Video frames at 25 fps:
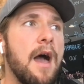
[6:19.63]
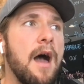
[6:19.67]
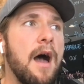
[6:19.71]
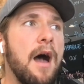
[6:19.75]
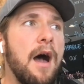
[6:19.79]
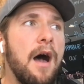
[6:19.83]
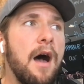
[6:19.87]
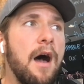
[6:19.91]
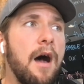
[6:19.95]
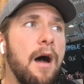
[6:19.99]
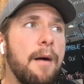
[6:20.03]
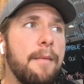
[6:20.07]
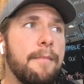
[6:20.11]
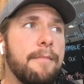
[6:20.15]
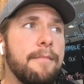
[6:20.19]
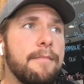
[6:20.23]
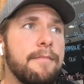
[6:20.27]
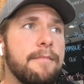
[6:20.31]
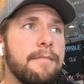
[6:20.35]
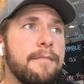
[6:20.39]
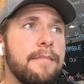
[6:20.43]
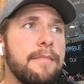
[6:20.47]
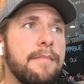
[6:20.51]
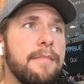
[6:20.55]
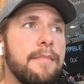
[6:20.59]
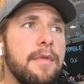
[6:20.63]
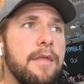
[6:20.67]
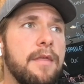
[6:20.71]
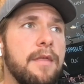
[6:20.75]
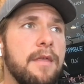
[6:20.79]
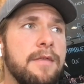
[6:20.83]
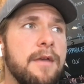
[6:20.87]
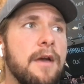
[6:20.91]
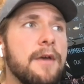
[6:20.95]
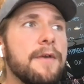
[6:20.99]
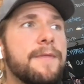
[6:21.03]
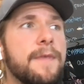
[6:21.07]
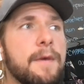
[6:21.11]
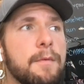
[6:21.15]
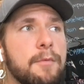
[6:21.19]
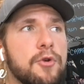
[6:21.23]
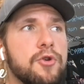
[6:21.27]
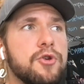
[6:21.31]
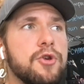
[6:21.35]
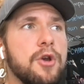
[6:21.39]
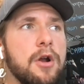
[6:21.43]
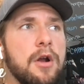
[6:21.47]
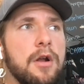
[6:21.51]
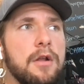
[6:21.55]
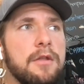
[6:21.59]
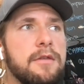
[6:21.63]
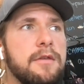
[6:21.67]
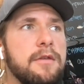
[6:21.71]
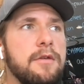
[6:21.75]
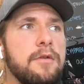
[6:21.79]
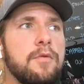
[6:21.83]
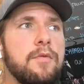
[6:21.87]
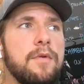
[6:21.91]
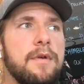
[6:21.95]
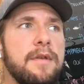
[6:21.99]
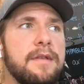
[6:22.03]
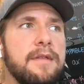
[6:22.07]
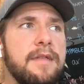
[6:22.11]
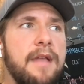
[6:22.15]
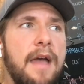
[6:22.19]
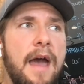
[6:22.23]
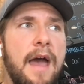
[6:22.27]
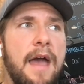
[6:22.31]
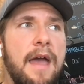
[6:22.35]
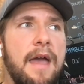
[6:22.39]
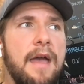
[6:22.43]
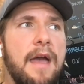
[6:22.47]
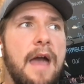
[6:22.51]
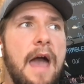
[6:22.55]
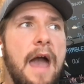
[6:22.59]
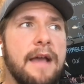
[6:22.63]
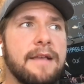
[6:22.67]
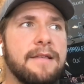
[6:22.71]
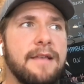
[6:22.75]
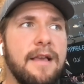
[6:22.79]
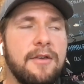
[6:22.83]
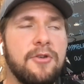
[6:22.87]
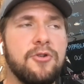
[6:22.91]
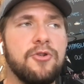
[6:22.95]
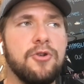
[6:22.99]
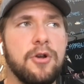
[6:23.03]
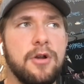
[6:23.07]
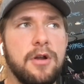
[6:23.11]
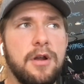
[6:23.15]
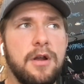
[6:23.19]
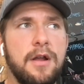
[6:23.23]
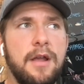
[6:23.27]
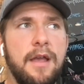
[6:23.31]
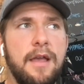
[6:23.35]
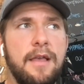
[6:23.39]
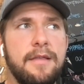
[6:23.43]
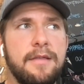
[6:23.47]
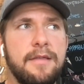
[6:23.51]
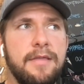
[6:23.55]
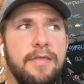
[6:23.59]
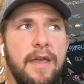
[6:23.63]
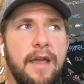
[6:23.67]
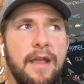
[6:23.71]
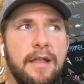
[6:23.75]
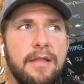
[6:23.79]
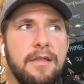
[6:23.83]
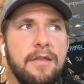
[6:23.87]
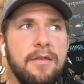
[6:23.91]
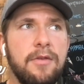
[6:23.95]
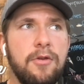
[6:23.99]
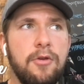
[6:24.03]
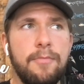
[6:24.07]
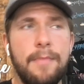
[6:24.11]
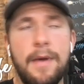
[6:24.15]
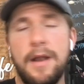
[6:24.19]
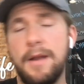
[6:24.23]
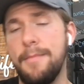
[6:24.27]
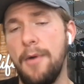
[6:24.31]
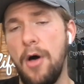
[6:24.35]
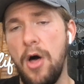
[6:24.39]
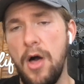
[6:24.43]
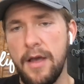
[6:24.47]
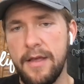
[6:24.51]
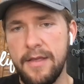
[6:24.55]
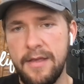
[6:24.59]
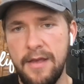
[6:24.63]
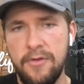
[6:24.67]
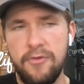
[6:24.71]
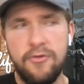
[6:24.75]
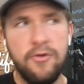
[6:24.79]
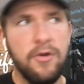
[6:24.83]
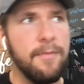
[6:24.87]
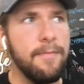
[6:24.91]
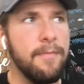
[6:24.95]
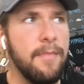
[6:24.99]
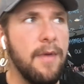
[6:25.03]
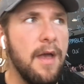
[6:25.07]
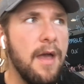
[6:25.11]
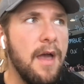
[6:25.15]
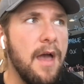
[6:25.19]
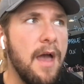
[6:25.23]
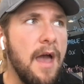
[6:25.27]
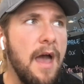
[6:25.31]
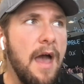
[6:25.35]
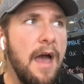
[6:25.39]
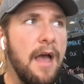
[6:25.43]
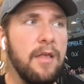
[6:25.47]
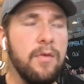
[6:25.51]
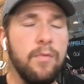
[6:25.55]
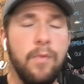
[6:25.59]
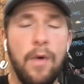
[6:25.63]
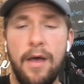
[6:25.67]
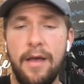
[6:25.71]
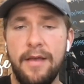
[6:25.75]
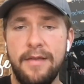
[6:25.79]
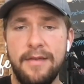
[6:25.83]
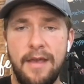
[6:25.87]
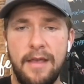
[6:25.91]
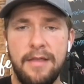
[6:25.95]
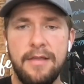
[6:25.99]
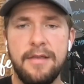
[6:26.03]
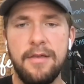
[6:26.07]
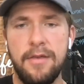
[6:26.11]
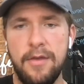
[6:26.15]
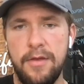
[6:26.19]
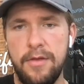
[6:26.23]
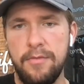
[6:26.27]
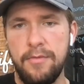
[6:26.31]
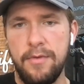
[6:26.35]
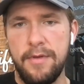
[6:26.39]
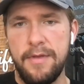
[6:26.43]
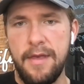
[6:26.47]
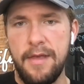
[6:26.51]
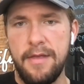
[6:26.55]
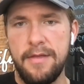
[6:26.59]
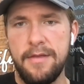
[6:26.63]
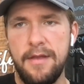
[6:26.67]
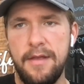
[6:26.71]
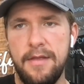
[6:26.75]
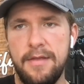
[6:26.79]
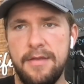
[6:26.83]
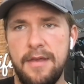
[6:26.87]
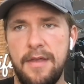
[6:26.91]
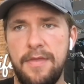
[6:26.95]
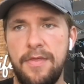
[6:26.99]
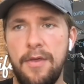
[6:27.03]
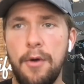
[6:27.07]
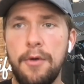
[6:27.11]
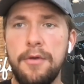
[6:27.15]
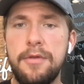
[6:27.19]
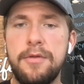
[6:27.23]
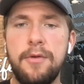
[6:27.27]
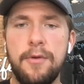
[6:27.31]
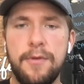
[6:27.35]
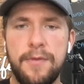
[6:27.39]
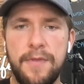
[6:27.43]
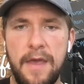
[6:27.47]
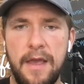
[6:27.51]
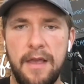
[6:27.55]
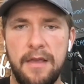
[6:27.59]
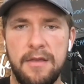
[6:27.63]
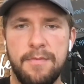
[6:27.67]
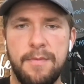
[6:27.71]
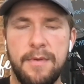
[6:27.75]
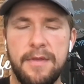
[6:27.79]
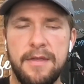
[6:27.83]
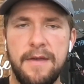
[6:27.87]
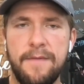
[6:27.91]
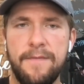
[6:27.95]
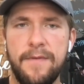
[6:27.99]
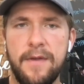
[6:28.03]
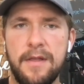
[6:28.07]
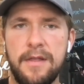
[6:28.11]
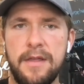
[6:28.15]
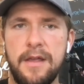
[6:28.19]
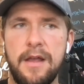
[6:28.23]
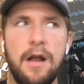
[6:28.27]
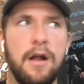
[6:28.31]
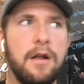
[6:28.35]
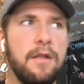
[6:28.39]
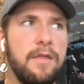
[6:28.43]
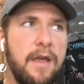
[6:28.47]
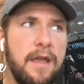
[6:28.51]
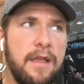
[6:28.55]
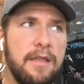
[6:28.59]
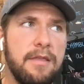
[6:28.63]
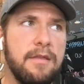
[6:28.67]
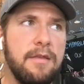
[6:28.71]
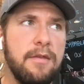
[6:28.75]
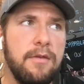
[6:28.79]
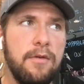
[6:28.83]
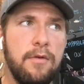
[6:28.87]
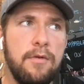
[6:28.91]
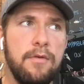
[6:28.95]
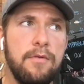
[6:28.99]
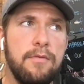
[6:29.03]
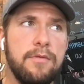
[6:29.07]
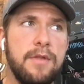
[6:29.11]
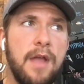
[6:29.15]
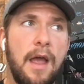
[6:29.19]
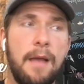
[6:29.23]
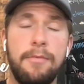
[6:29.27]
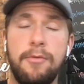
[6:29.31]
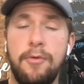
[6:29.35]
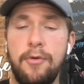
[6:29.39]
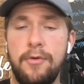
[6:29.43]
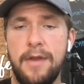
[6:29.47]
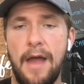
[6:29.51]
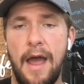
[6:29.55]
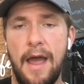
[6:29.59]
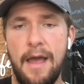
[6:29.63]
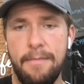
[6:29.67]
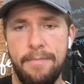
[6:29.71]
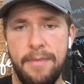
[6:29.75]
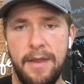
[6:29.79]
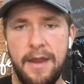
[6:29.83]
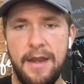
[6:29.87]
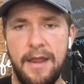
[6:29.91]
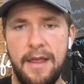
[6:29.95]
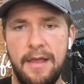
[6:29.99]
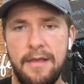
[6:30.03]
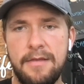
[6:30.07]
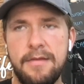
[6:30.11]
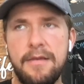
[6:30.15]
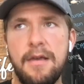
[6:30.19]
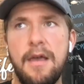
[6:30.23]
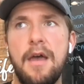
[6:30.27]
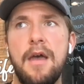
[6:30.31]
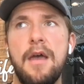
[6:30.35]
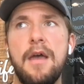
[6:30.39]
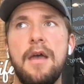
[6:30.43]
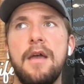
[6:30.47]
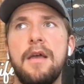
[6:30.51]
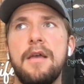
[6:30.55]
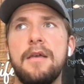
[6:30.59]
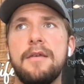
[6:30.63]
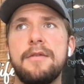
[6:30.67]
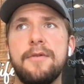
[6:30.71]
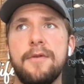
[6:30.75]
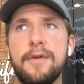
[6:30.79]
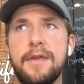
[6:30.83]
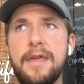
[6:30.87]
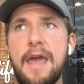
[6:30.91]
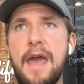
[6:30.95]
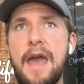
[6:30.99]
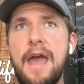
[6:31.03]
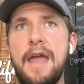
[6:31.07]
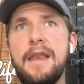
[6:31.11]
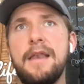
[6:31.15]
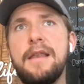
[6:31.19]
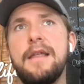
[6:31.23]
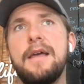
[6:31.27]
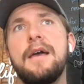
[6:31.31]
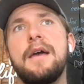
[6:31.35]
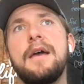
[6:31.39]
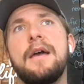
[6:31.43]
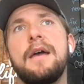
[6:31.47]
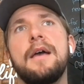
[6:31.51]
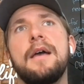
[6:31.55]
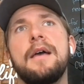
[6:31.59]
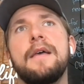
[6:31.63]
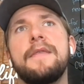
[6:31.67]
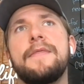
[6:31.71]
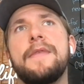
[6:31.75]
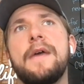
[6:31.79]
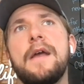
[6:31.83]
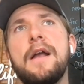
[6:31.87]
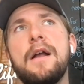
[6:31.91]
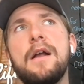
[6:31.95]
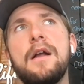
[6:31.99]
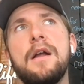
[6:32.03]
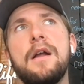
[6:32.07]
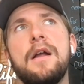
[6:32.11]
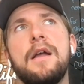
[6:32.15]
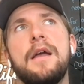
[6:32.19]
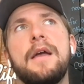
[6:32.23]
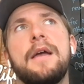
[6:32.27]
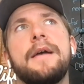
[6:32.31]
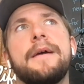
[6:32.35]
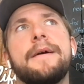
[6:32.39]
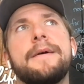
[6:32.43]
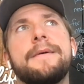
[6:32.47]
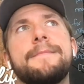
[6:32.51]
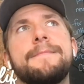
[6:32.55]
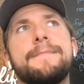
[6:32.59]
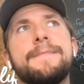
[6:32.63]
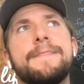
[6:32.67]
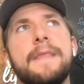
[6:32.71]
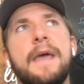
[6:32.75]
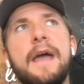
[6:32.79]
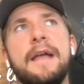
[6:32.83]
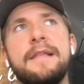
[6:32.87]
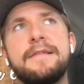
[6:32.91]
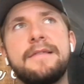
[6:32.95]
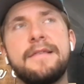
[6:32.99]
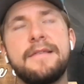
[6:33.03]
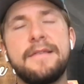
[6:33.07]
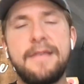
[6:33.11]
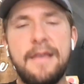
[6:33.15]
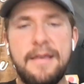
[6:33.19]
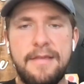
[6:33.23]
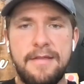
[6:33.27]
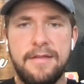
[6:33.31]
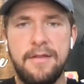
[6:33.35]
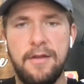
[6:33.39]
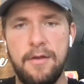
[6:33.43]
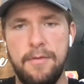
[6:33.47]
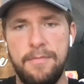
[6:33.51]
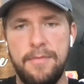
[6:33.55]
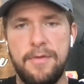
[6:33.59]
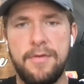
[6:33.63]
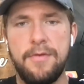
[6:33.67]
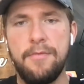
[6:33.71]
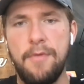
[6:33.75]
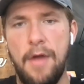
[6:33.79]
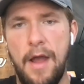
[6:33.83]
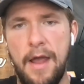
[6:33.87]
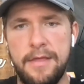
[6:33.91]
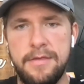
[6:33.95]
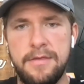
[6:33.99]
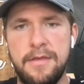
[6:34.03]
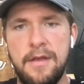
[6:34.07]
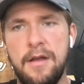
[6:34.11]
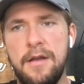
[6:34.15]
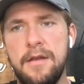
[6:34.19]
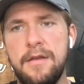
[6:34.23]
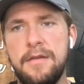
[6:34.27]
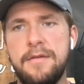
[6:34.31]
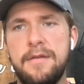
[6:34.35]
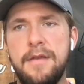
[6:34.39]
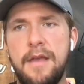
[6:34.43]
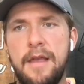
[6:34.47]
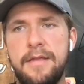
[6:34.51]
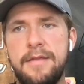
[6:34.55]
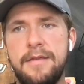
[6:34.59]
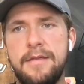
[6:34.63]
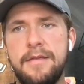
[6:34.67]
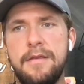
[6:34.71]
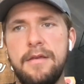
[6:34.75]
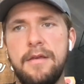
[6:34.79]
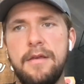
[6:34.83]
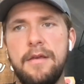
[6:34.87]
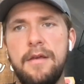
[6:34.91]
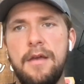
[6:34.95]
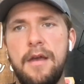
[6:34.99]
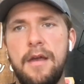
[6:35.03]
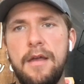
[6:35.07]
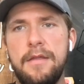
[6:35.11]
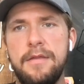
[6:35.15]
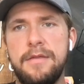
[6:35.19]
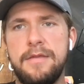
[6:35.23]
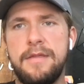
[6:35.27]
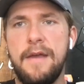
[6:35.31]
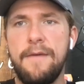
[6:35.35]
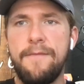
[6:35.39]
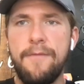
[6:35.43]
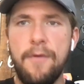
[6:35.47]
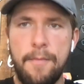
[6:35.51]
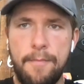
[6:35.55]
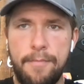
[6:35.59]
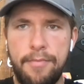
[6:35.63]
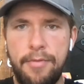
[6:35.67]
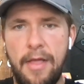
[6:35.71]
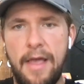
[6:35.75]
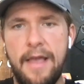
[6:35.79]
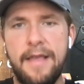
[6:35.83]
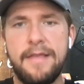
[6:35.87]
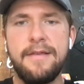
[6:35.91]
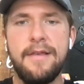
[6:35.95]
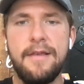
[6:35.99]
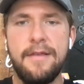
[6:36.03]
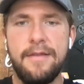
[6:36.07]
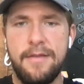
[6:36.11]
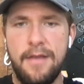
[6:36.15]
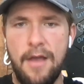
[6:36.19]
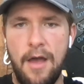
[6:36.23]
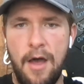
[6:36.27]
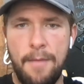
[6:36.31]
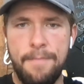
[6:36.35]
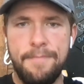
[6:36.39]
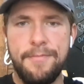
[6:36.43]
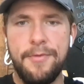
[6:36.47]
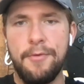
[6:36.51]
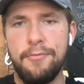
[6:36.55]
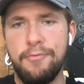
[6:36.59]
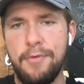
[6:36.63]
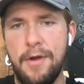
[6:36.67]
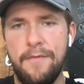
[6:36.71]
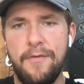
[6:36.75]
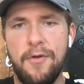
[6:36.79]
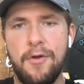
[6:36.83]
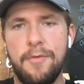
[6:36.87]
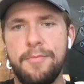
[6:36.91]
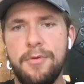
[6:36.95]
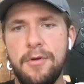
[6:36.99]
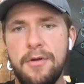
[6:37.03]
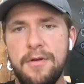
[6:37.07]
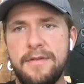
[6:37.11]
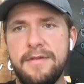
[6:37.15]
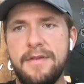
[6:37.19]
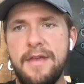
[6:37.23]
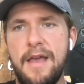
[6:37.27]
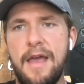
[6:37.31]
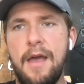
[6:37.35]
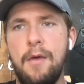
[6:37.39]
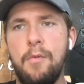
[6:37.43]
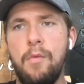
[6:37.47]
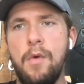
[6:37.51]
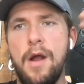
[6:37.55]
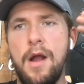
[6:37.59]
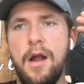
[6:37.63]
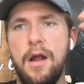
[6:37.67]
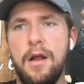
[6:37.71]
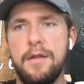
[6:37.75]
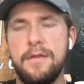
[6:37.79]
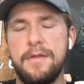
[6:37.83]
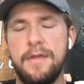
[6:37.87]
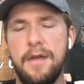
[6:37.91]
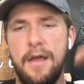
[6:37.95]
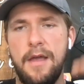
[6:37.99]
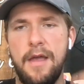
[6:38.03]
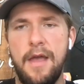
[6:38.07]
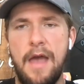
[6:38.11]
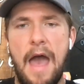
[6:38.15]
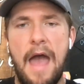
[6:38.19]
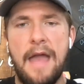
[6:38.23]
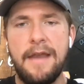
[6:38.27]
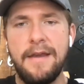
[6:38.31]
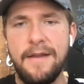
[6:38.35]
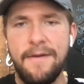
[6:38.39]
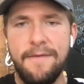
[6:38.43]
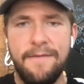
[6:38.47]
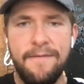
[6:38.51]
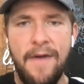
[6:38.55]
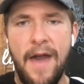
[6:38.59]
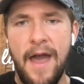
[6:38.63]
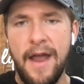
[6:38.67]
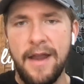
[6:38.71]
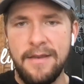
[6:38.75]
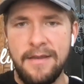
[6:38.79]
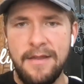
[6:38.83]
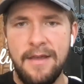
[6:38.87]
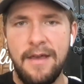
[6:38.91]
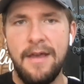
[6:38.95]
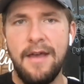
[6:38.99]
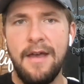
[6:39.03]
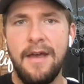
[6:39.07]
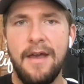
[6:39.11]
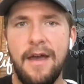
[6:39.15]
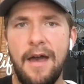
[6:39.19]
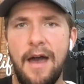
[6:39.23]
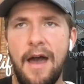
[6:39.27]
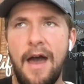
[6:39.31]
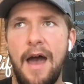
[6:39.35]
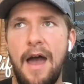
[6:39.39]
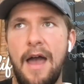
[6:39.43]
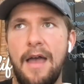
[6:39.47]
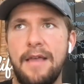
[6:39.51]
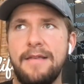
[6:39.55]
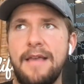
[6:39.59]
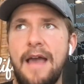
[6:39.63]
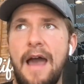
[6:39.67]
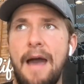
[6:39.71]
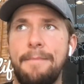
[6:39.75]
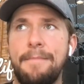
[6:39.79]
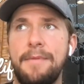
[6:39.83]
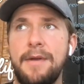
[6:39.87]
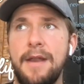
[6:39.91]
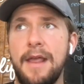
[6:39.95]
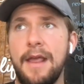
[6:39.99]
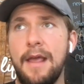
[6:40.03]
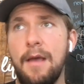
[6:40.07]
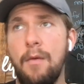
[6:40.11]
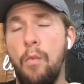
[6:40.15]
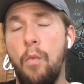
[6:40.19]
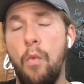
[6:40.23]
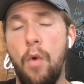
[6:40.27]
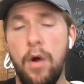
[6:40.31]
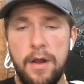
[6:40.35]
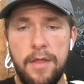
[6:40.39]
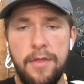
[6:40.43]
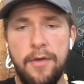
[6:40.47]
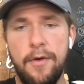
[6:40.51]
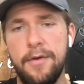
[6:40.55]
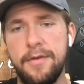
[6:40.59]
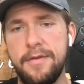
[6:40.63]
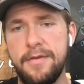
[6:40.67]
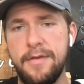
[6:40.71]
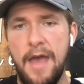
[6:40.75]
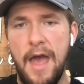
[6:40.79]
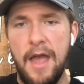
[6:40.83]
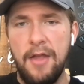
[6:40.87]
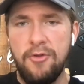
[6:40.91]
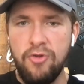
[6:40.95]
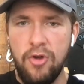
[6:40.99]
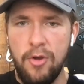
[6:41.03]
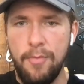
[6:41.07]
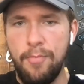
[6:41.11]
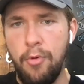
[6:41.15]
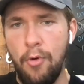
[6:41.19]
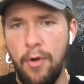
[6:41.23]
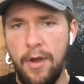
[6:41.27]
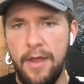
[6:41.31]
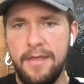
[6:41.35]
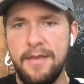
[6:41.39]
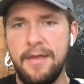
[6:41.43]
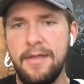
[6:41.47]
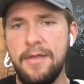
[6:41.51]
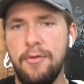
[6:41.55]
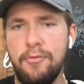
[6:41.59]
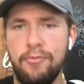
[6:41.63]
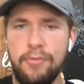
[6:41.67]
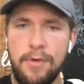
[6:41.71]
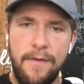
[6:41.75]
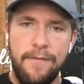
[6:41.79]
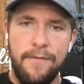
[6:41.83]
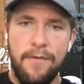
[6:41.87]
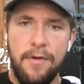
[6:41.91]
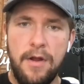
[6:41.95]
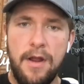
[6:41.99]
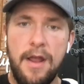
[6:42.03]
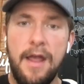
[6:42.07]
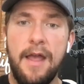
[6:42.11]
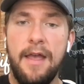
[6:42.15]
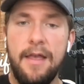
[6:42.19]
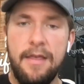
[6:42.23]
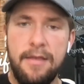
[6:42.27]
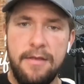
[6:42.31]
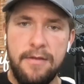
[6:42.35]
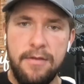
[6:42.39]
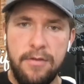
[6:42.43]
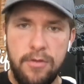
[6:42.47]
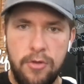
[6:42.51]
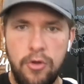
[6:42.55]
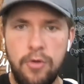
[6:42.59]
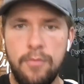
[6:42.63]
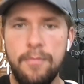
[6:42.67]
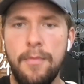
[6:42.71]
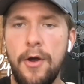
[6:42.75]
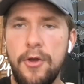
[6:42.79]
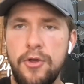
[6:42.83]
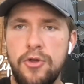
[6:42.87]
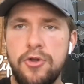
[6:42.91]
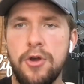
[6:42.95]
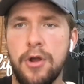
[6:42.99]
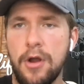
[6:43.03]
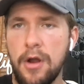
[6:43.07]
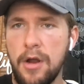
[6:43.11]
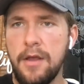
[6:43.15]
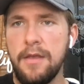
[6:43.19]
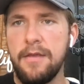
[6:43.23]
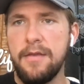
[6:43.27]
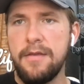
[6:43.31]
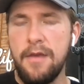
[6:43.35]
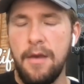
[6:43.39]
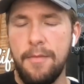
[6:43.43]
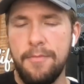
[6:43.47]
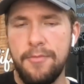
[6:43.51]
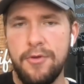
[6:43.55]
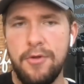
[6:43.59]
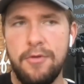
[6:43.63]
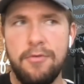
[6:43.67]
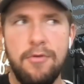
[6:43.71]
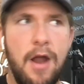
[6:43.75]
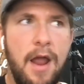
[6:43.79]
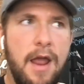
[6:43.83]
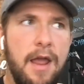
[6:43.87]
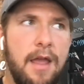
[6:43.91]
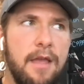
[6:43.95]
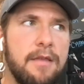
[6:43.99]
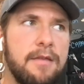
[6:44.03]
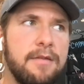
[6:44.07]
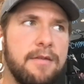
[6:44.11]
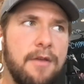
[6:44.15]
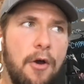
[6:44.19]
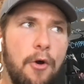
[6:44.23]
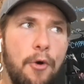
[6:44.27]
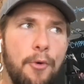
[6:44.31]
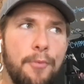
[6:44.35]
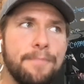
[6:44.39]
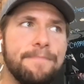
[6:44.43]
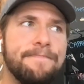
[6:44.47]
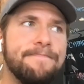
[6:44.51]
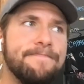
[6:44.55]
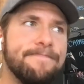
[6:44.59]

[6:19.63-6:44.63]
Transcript: The other thing with sugar too is that excess sugar is linked to metabolic syndrome as well as insulin resistance. And those two things specifically are linked to type 2 diabetes. So again, it's systems, right? It's different places up the river per se where the end effect is happening. And one of those entry points in the river is too much sugar consumption, right? So